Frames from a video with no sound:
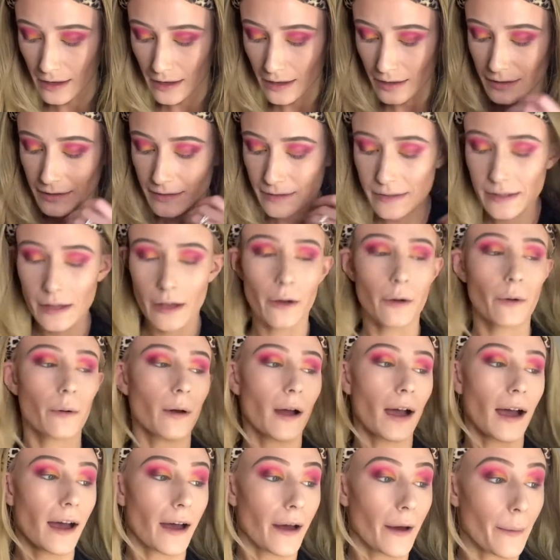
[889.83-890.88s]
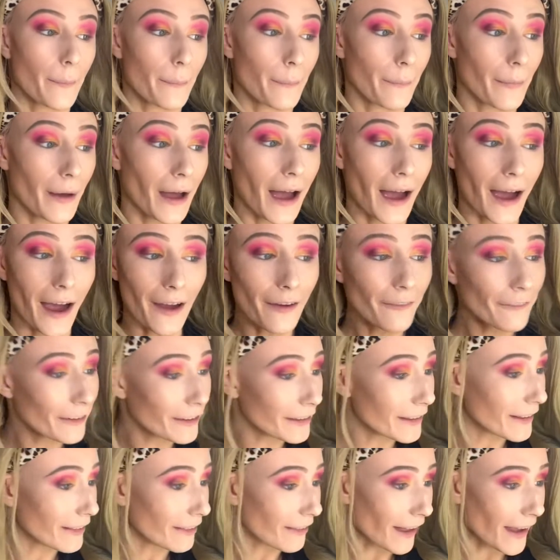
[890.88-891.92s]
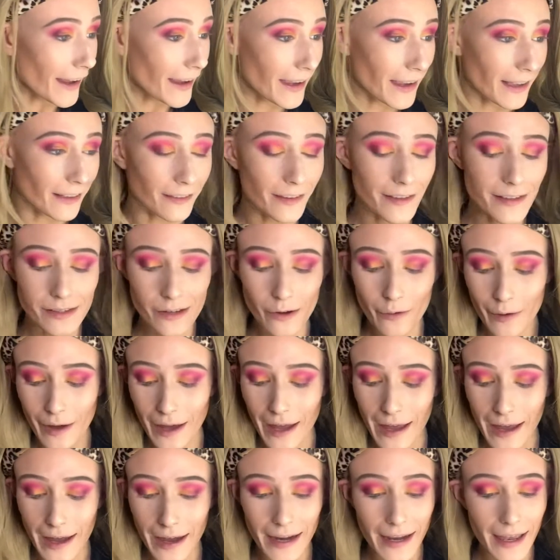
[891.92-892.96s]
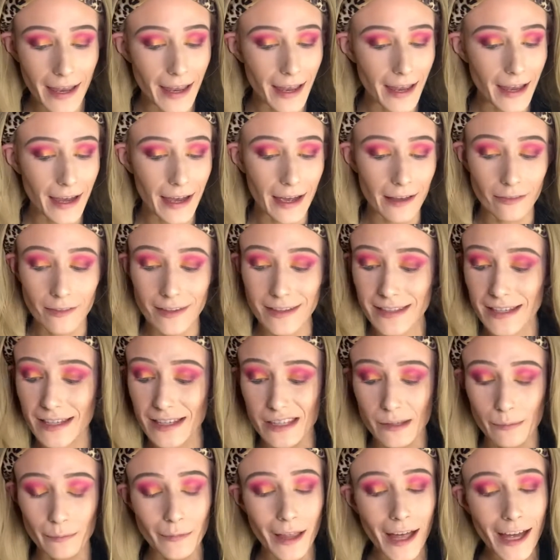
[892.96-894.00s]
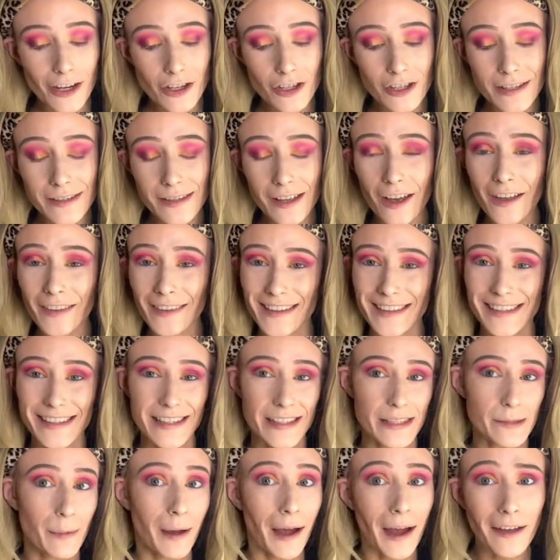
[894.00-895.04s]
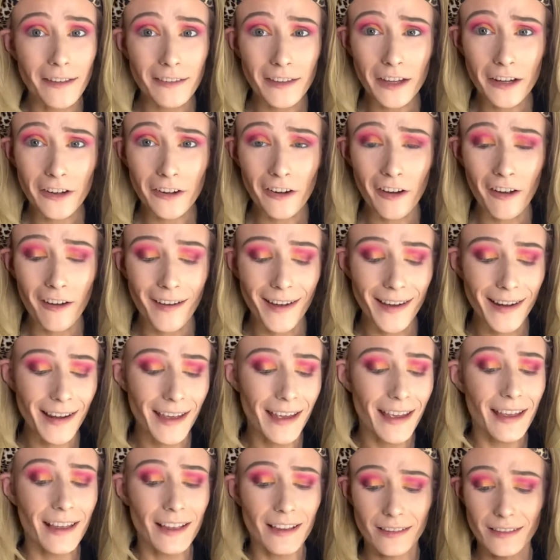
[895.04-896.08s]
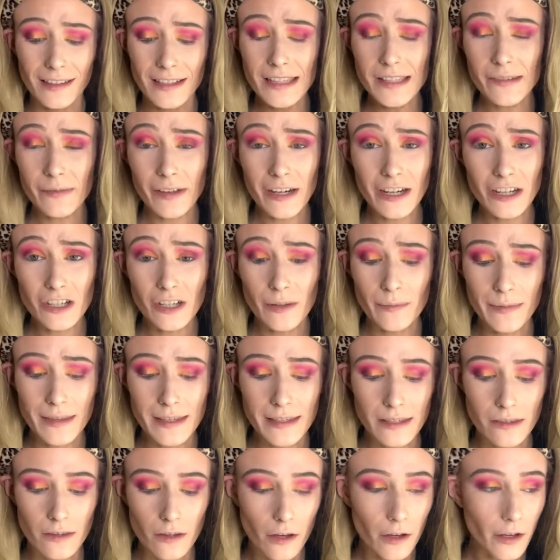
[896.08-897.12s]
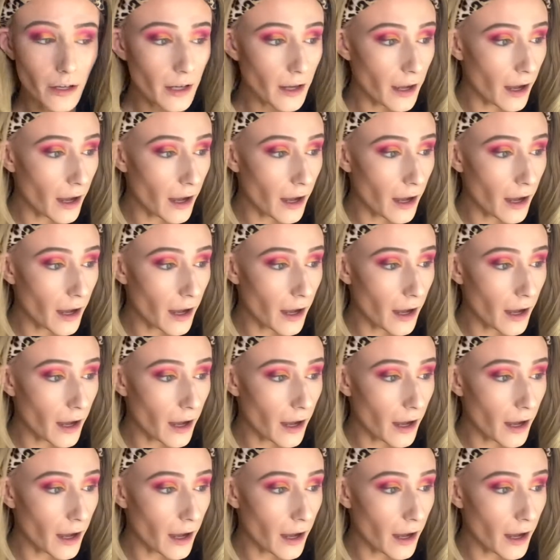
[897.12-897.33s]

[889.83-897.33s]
So I really like it. Let's go ahead and let's get some lashes on. Let's get some eyeliner on. Let's finish up this look.